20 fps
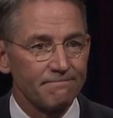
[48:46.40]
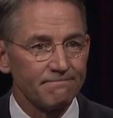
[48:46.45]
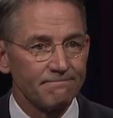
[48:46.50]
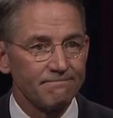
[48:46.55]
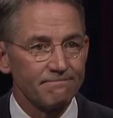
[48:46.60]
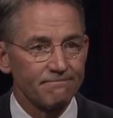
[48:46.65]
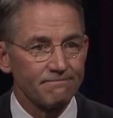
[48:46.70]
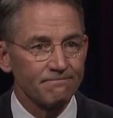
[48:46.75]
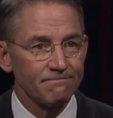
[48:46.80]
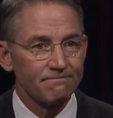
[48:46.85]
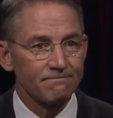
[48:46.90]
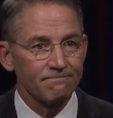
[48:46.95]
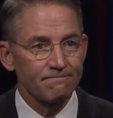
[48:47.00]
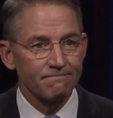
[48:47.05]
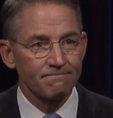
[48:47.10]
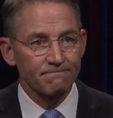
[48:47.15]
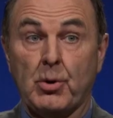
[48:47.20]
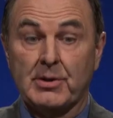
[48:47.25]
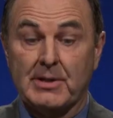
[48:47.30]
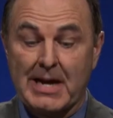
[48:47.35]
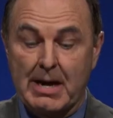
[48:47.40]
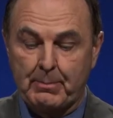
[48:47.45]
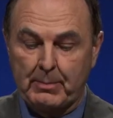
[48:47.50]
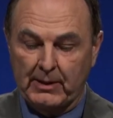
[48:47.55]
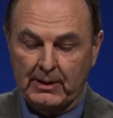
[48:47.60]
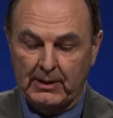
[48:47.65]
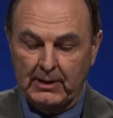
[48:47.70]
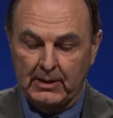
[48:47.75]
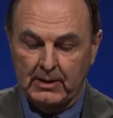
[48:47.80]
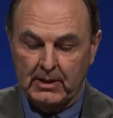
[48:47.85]
Okay, I want to get one more
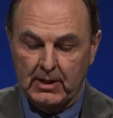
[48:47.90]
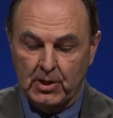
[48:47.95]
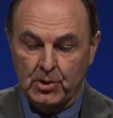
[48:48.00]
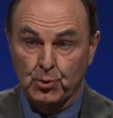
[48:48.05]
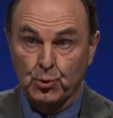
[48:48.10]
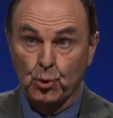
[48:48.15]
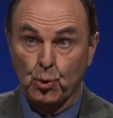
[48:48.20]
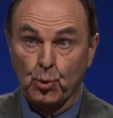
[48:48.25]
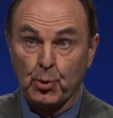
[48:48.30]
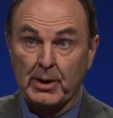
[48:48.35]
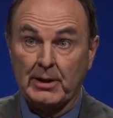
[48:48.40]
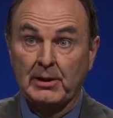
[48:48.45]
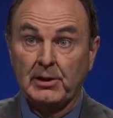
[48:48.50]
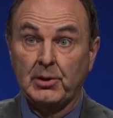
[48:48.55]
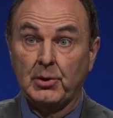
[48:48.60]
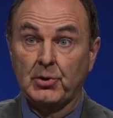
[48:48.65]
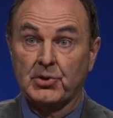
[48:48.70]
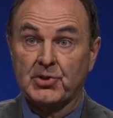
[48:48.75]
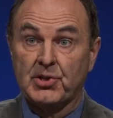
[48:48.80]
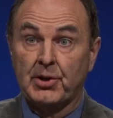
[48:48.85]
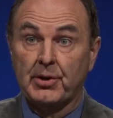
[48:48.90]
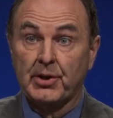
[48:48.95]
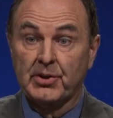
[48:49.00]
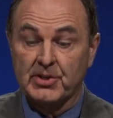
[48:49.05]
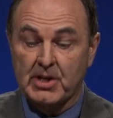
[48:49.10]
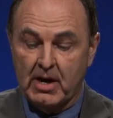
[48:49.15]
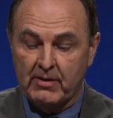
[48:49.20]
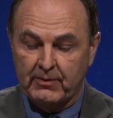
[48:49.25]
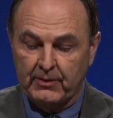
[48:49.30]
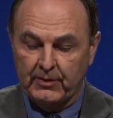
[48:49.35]
topic in, and Drew Wrigley will start us
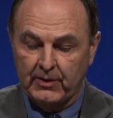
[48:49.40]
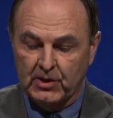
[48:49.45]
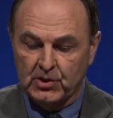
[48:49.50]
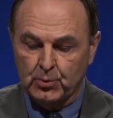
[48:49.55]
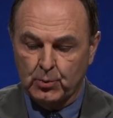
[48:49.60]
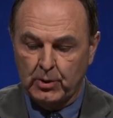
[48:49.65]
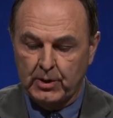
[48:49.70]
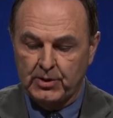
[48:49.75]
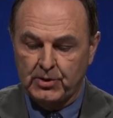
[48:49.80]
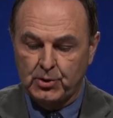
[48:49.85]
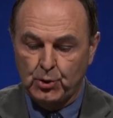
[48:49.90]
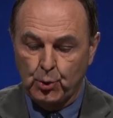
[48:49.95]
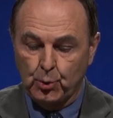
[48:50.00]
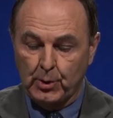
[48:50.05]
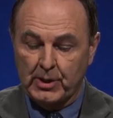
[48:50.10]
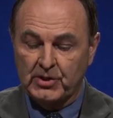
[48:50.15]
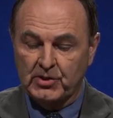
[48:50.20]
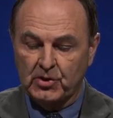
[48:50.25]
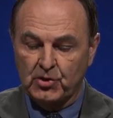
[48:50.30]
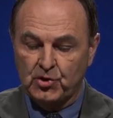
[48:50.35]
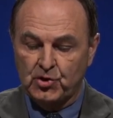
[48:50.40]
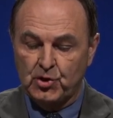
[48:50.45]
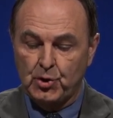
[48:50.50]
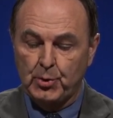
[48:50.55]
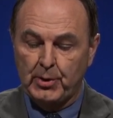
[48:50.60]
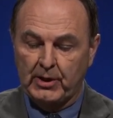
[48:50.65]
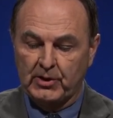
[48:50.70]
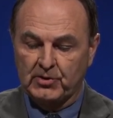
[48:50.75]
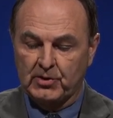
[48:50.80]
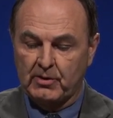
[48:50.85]
off on this one. Two recent
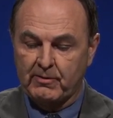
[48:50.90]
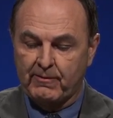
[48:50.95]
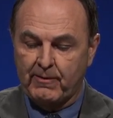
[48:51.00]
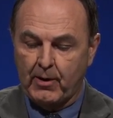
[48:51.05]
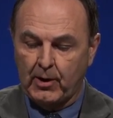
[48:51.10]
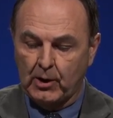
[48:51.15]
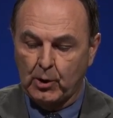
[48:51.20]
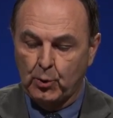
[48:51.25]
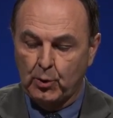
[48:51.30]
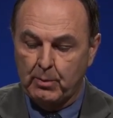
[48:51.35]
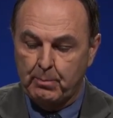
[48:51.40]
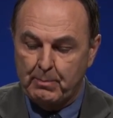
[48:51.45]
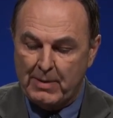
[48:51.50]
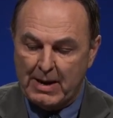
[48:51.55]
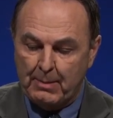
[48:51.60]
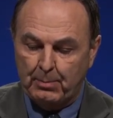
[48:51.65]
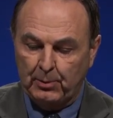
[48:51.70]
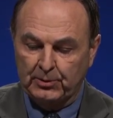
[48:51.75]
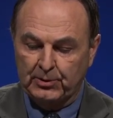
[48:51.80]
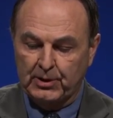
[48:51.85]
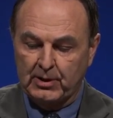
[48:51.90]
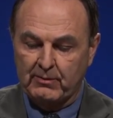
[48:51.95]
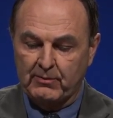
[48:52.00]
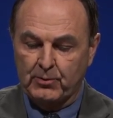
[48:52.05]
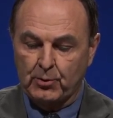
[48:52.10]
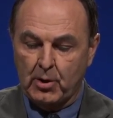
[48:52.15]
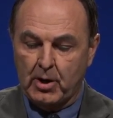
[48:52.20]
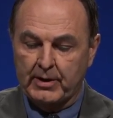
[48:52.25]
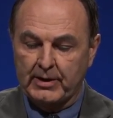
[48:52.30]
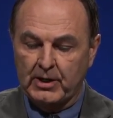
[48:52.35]
shootings in Fargo and Mapleton have
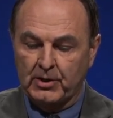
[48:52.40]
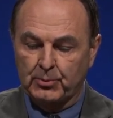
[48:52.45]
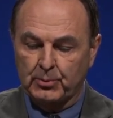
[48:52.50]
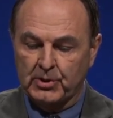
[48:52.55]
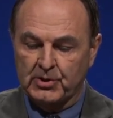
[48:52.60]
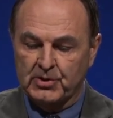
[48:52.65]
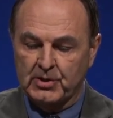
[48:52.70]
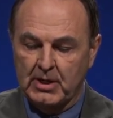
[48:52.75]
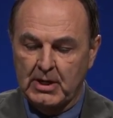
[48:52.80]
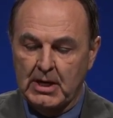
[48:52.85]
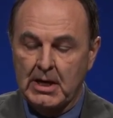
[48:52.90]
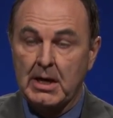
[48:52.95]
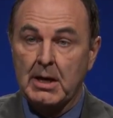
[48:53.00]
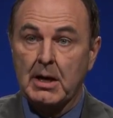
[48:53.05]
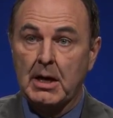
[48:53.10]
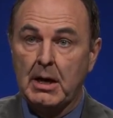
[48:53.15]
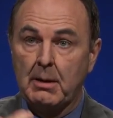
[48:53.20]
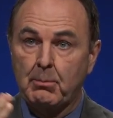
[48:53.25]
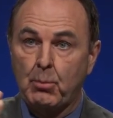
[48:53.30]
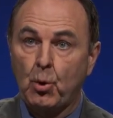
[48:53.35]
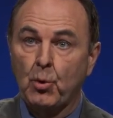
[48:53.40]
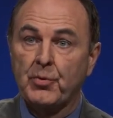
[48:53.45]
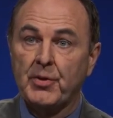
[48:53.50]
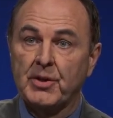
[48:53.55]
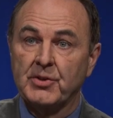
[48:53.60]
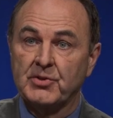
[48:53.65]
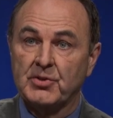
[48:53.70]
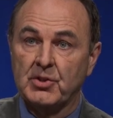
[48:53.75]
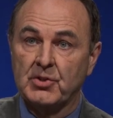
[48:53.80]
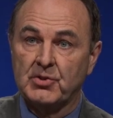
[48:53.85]
drawn interest. Uh, both
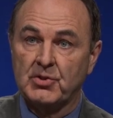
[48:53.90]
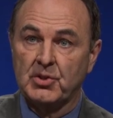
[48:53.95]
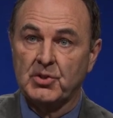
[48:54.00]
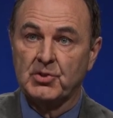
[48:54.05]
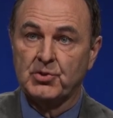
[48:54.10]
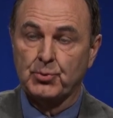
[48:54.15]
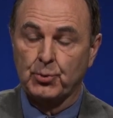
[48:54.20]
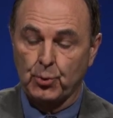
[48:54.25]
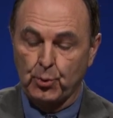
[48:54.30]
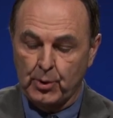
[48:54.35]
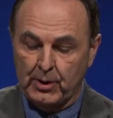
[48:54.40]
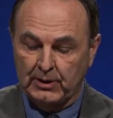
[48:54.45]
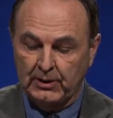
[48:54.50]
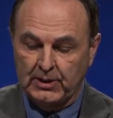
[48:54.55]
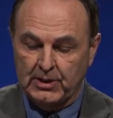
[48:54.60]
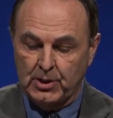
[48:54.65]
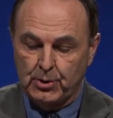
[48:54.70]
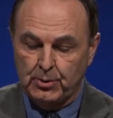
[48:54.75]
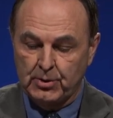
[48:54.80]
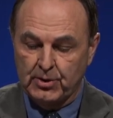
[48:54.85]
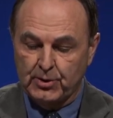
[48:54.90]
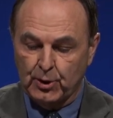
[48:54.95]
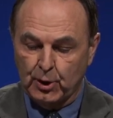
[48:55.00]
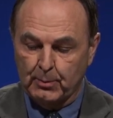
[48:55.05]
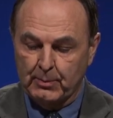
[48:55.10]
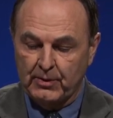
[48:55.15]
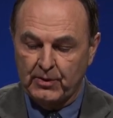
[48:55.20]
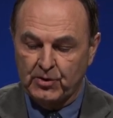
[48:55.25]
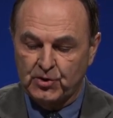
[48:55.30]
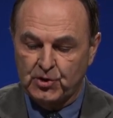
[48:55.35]
instances, Drew Wrigley, you
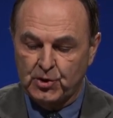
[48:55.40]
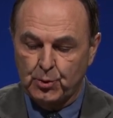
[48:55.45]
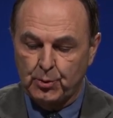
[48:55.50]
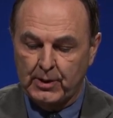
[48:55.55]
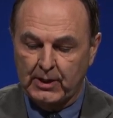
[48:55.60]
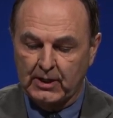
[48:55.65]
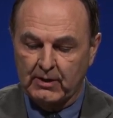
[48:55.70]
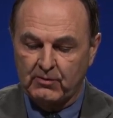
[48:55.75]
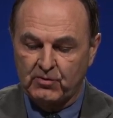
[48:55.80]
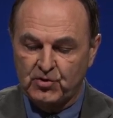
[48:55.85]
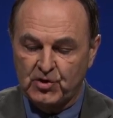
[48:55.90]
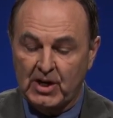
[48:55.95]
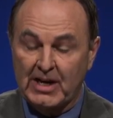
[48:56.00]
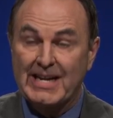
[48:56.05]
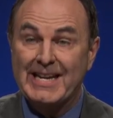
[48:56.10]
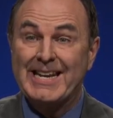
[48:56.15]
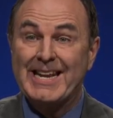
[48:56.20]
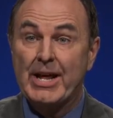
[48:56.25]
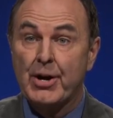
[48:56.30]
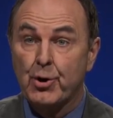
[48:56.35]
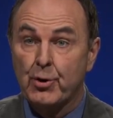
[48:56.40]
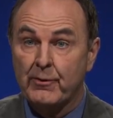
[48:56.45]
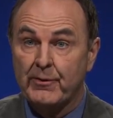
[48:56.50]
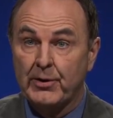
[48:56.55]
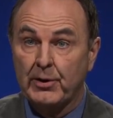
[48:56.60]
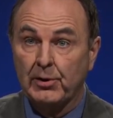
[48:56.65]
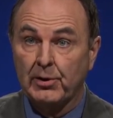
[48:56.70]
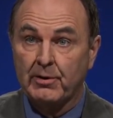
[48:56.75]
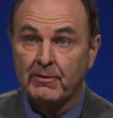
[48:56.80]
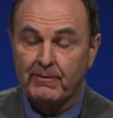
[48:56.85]
determined the shooting of Shane
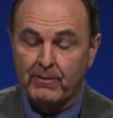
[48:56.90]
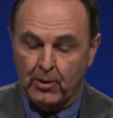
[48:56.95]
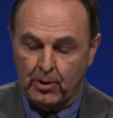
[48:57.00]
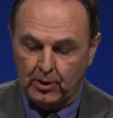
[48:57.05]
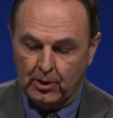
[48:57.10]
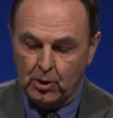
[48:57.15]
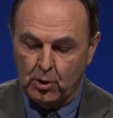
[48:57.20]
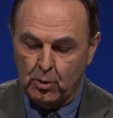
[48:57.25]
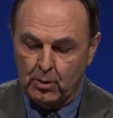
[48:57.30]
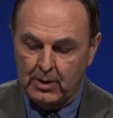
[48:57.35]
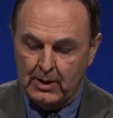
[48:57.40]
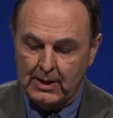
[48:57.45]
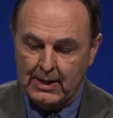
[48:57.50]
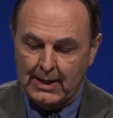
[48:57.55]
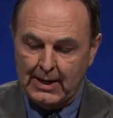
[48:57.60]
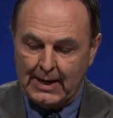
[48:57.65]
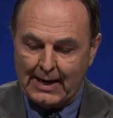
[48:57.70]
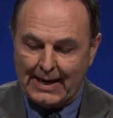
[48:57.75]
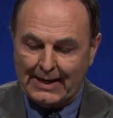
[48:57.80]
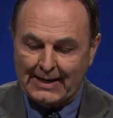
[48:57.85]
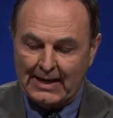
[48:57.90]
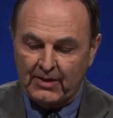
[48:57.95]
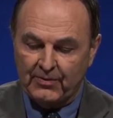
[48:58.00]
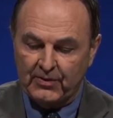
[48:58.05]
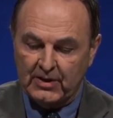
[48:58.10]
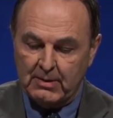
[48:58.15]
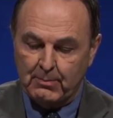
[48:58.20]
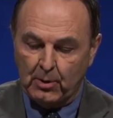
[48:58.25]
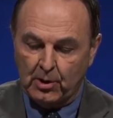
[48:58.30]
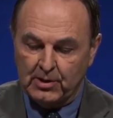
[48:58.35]
Netterville in Fargo and
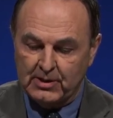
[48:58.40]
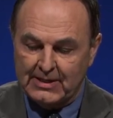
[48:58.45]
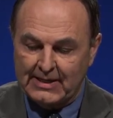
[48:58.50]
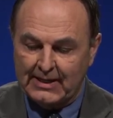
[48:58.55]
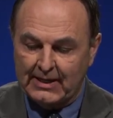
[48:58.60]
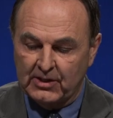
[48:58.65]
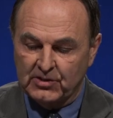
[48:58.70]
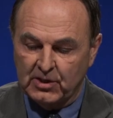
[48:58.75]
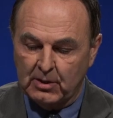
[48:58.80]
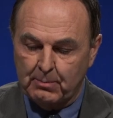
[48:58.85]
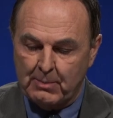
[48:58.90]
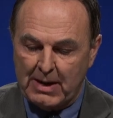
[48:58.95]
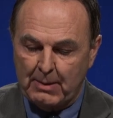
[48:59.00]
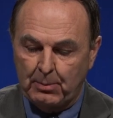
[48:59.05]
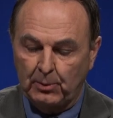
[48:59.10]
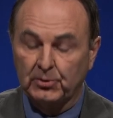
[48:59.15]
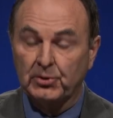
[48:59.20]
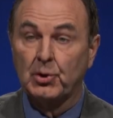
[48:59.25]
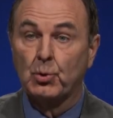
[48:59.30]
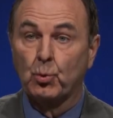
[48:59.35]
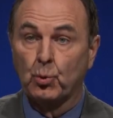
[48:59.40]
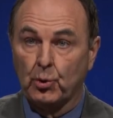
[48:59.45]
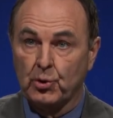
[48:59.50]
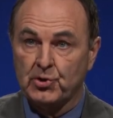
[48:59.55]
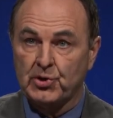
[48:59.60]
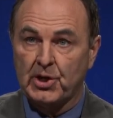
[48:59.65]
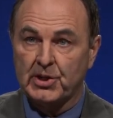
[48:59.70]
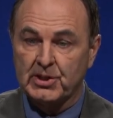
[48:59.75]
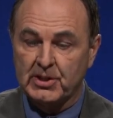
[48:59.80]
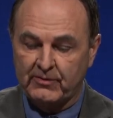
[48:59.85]
Anthony Martinez in Mapleton were
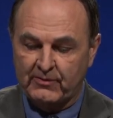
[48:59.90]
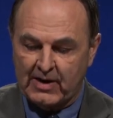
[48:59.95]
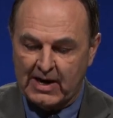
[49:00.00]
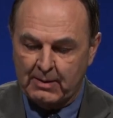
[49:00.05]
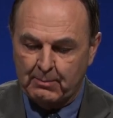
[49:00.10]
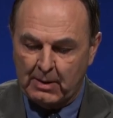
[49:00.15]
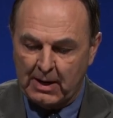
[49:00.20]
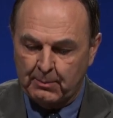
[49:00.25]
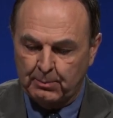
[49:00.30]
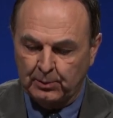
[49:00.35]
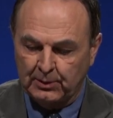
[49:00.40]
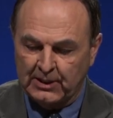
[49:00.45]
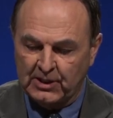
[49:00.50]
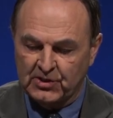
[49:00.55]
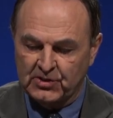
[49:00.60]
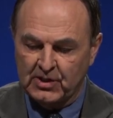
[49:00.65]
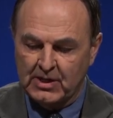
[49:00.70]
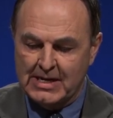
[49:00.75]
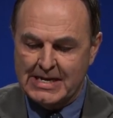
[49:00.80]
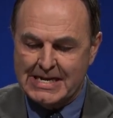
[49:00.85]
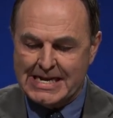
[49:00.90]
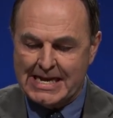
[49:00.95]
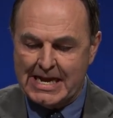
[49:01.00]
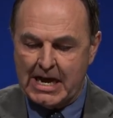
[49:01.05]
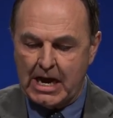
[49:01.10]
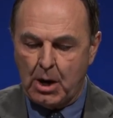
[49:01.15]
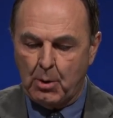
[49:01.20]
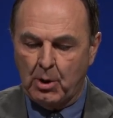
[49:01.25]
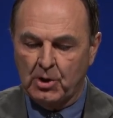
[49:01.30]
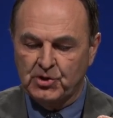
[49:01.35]
justified by police.
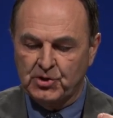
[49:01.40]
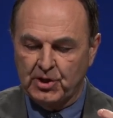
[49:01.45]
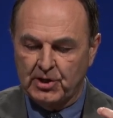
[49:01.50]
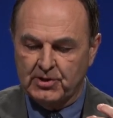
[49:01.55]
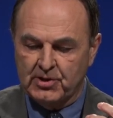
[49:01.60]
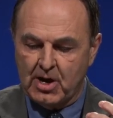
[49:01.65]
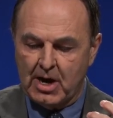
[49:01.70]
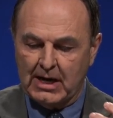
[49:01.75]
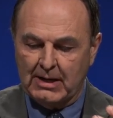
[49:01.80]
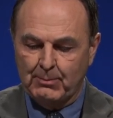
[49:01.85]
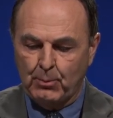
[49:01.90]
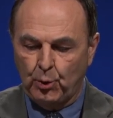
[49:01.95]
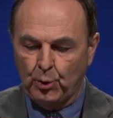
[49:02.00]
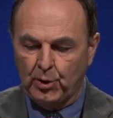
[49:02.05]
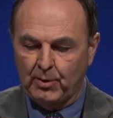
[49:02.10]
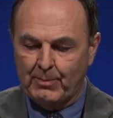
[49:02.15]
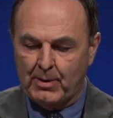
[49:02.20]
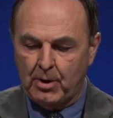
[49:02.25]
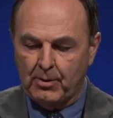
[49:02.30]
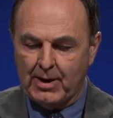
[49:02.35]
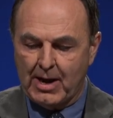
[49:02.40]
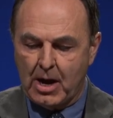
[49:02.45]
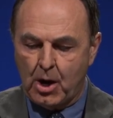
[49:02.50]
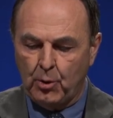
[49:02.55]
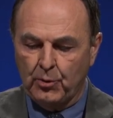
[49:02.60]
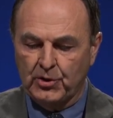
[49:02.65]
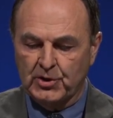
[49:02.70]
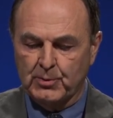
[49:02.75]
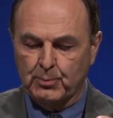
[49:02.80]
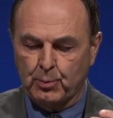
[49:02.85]
I want you to talk both about how
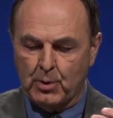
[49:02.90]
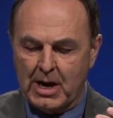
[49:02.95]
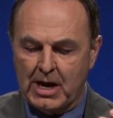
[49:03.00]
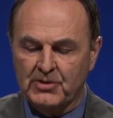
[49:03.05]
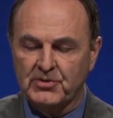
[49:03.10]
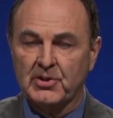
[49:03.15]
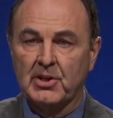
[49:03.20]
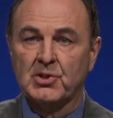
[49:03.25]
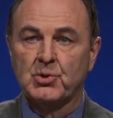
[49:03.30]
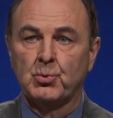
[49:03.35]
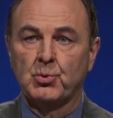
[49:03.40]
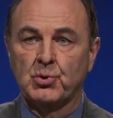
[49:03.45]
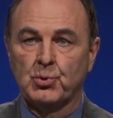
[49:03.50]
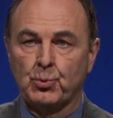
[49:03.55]
this process was